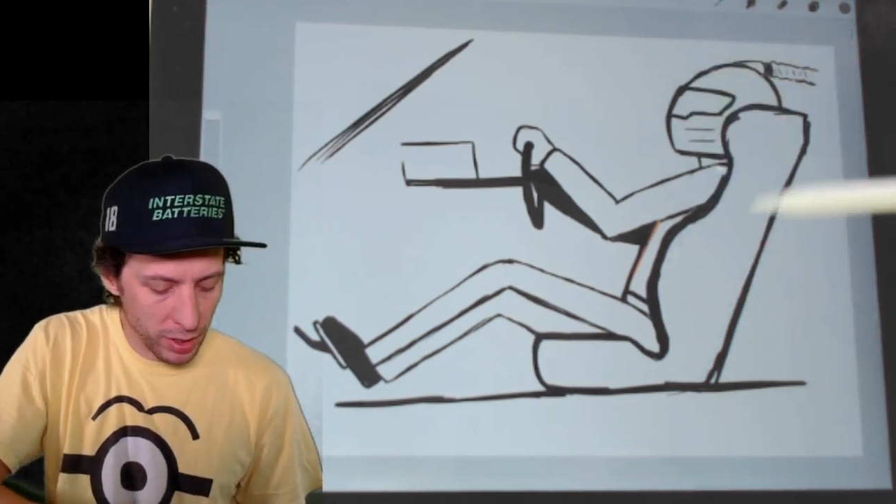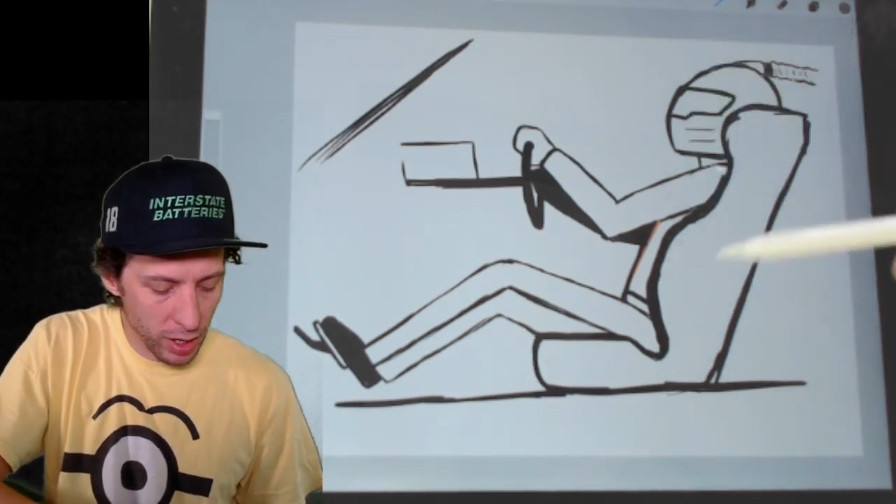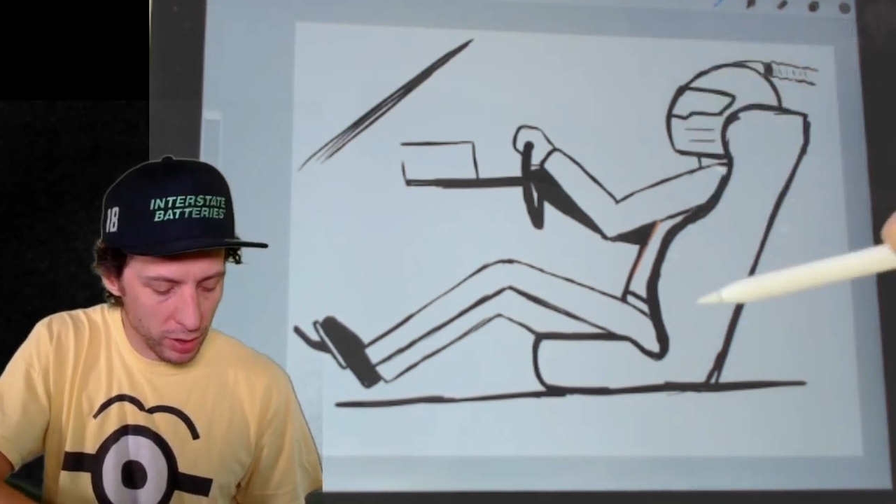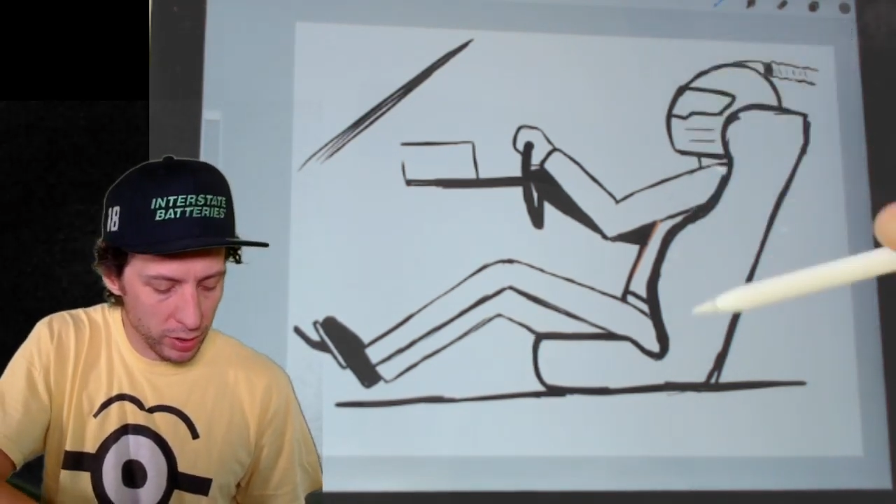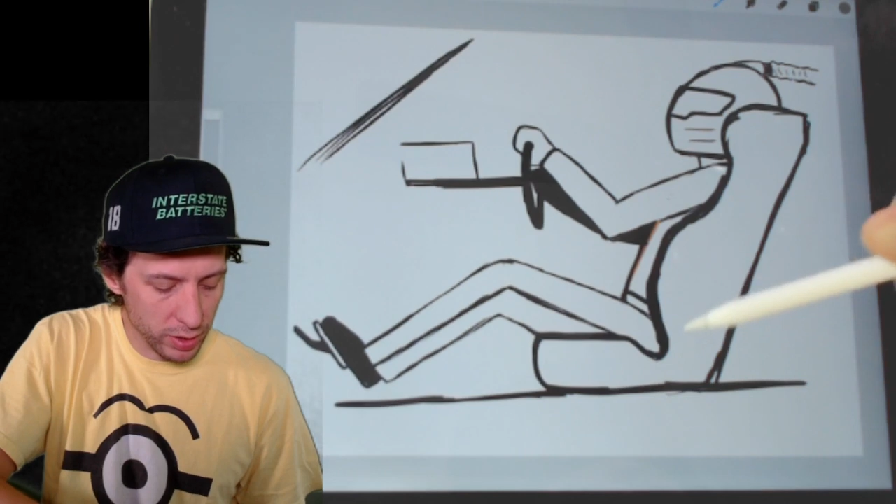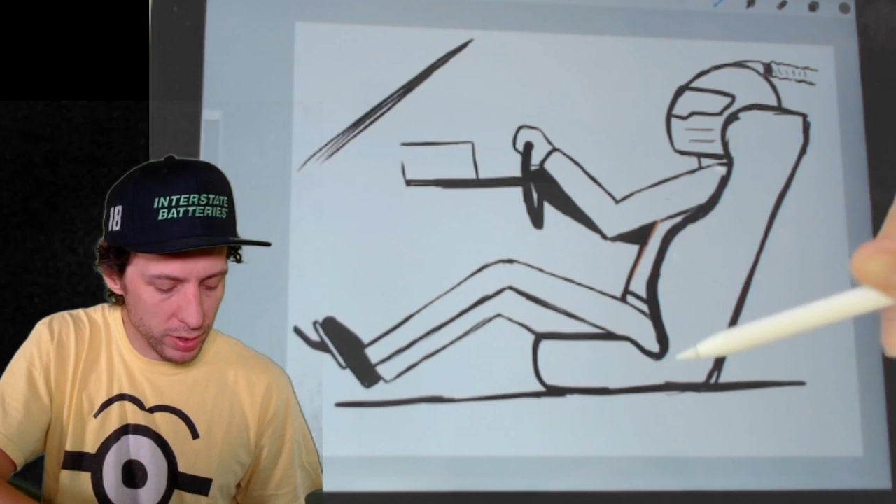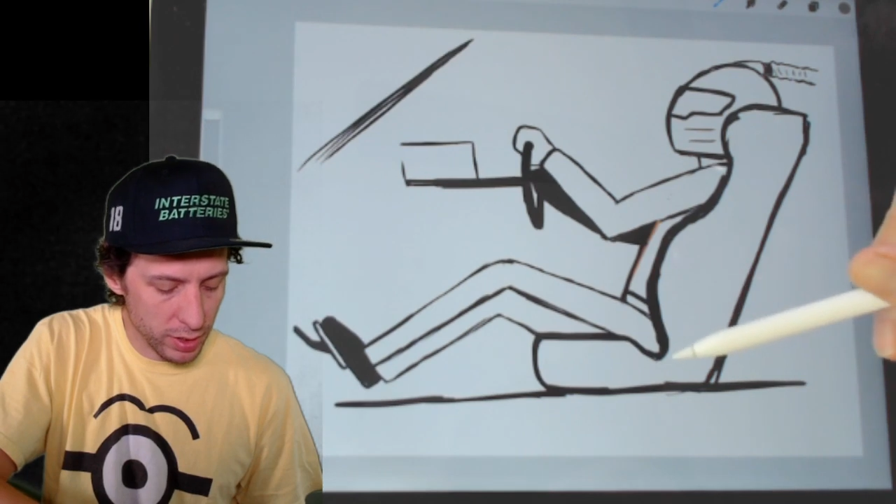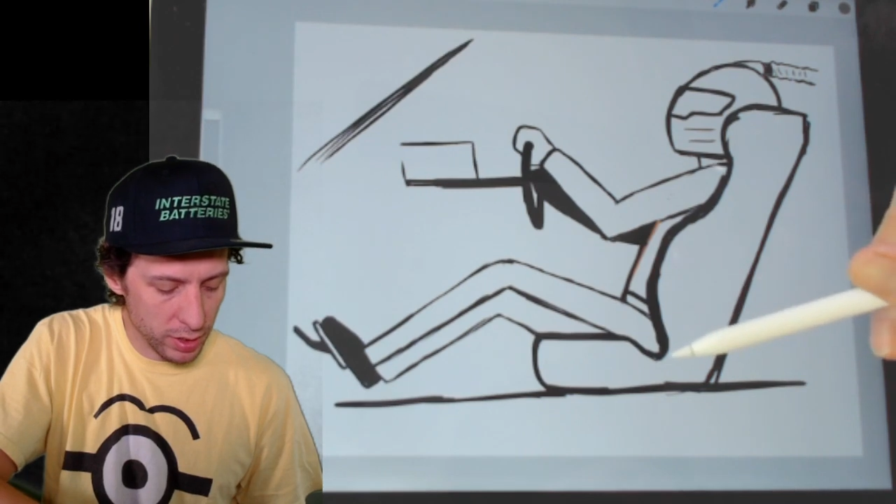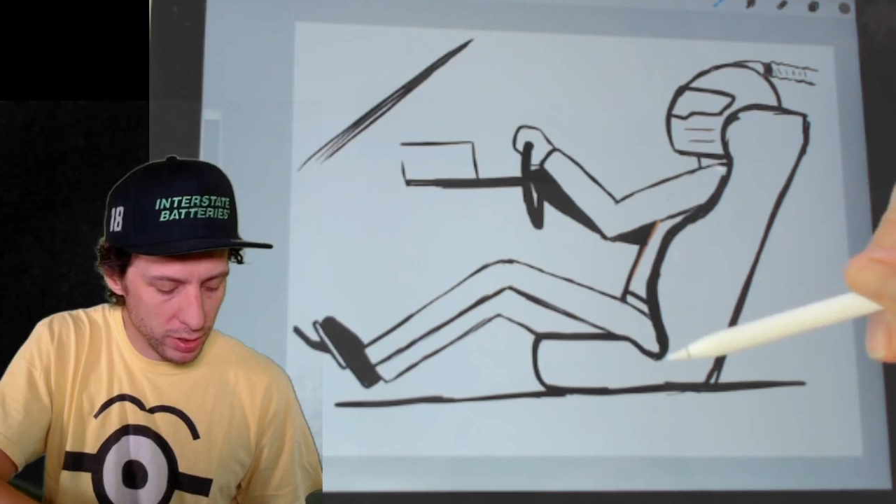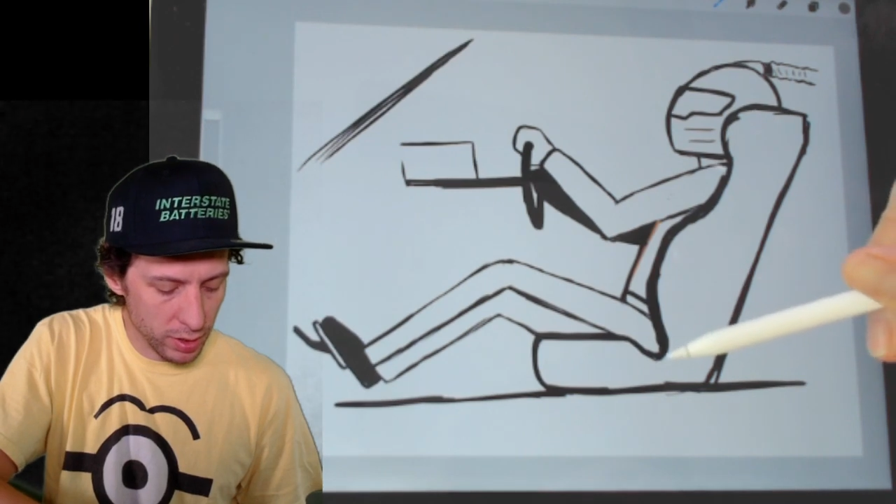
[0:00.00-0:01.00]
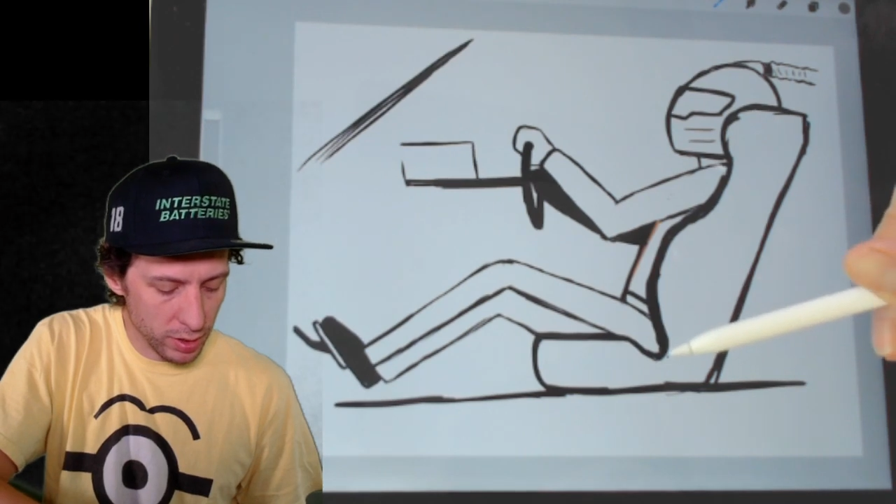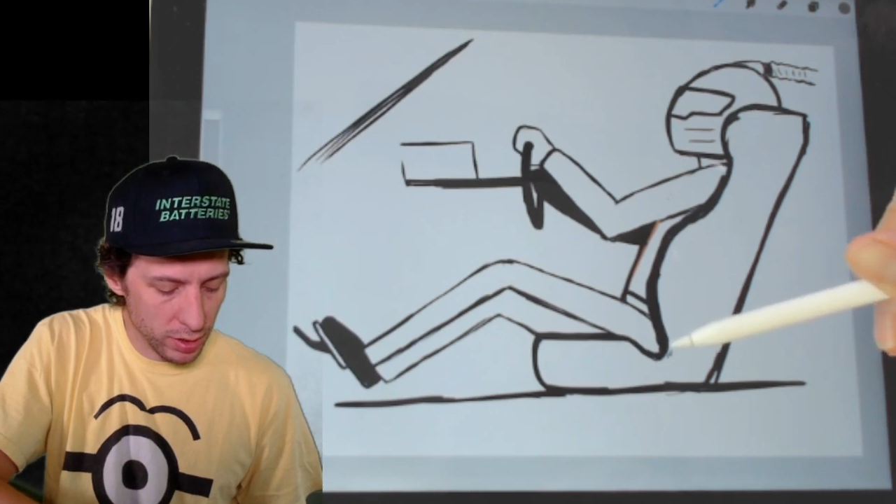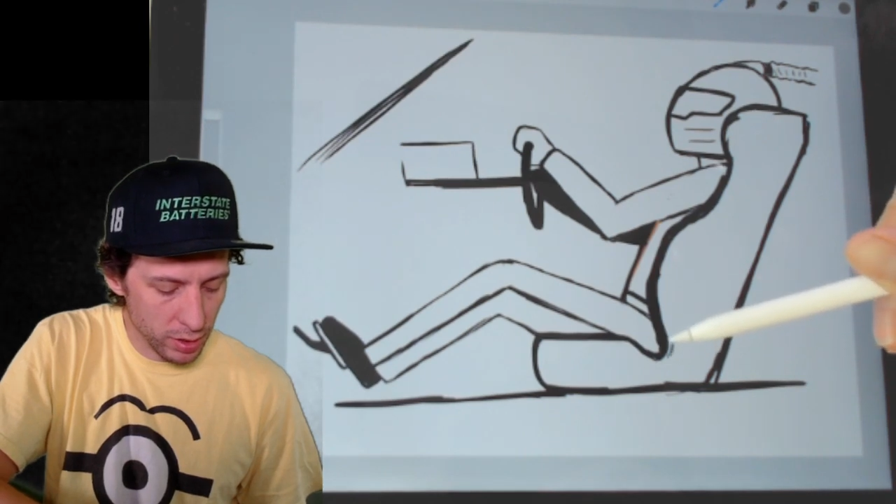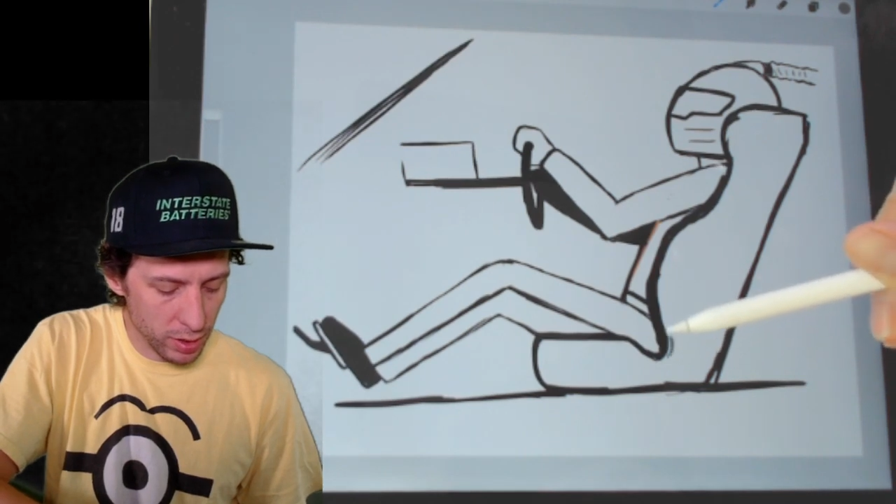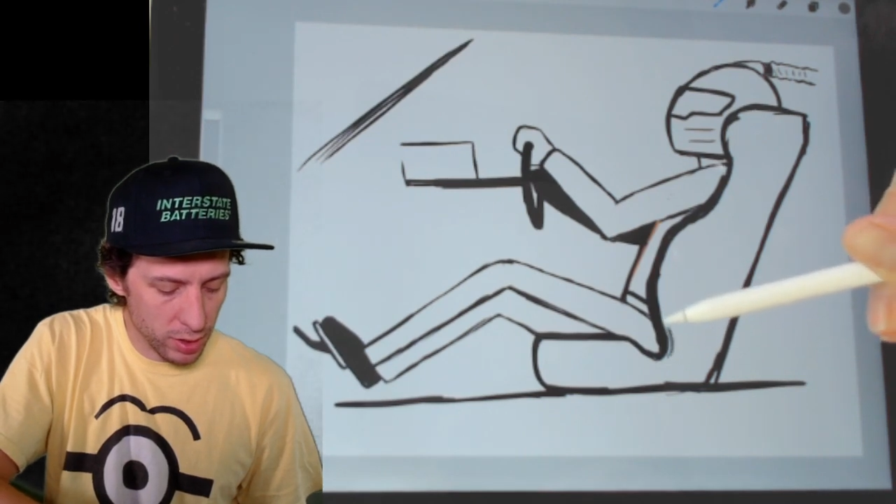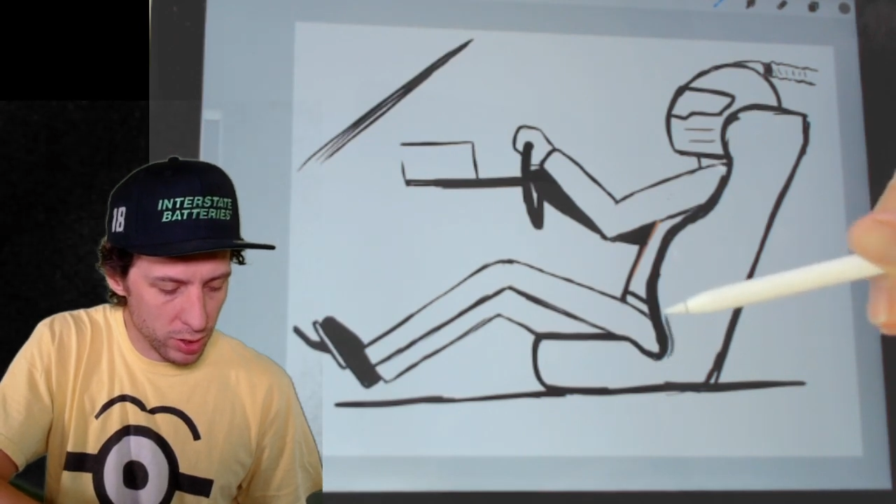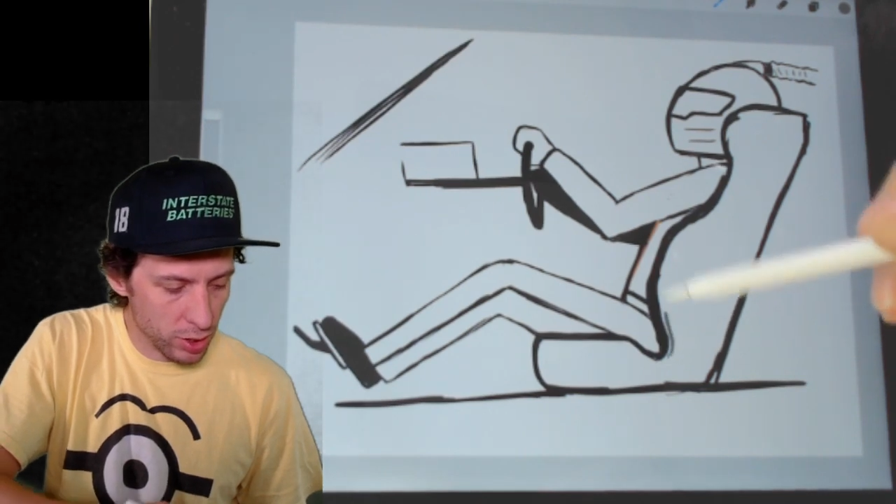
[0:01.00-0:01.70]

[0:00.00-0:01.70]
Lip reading: color in this